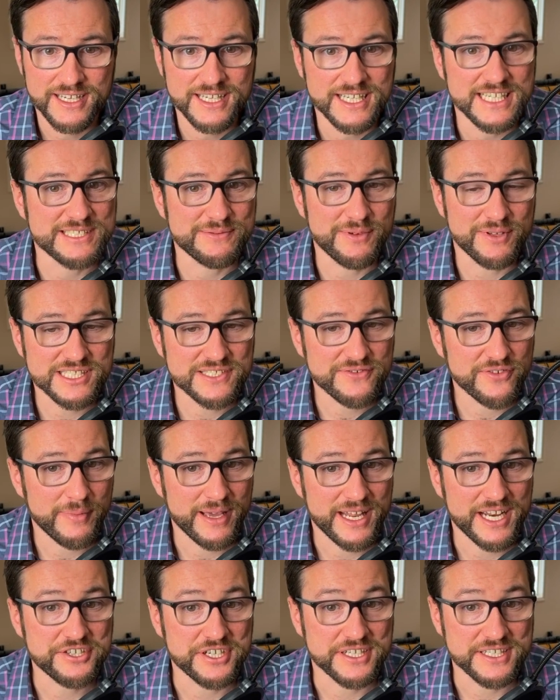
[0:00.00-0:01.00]
as well as for
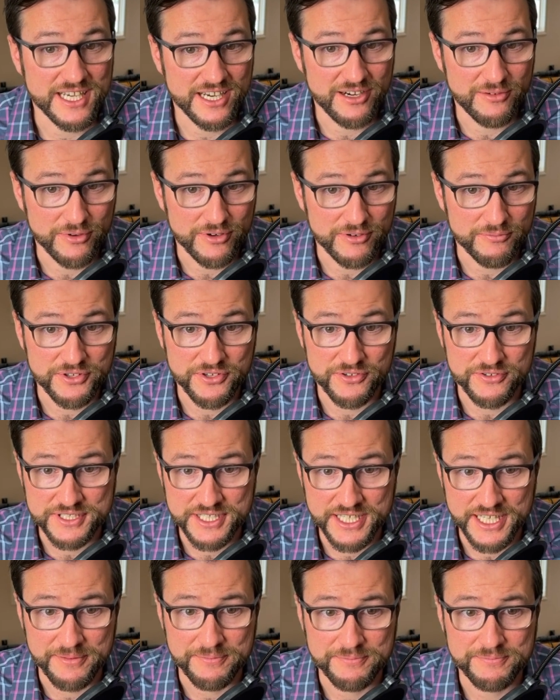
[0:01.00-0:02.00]
managing downward with your
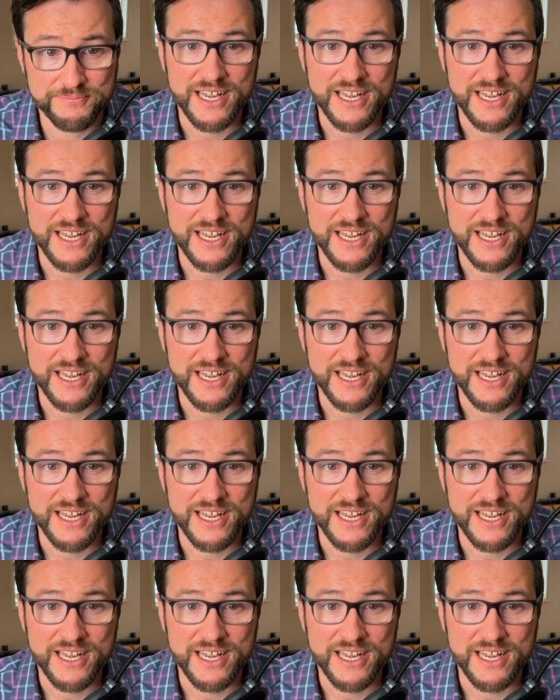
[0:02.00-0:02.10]
team.